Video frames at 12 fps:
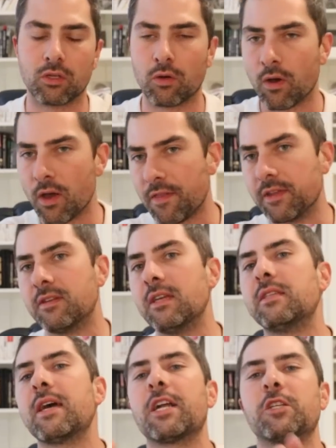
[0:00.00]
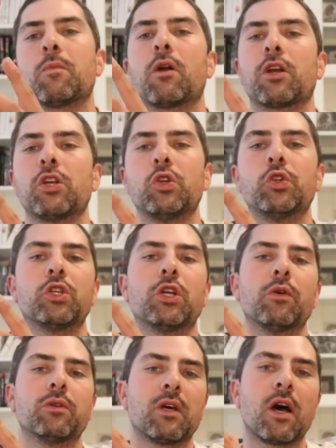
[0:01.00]
So the detached market usually
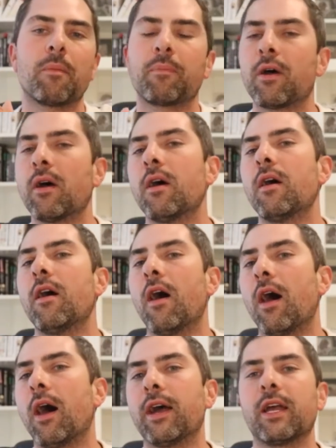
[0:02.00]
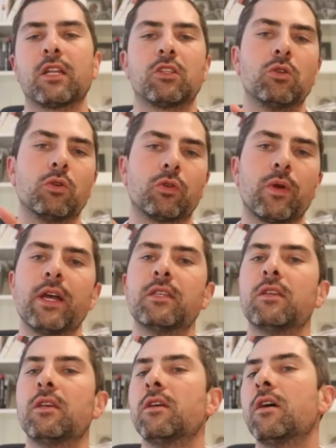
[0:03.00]
goes up, uh, it gets too
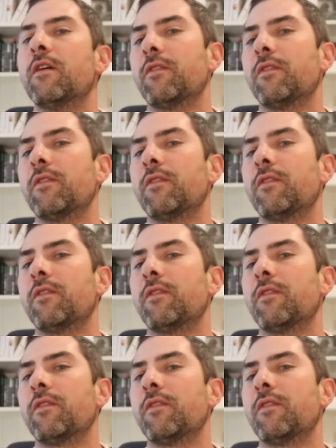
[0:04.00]
crazy.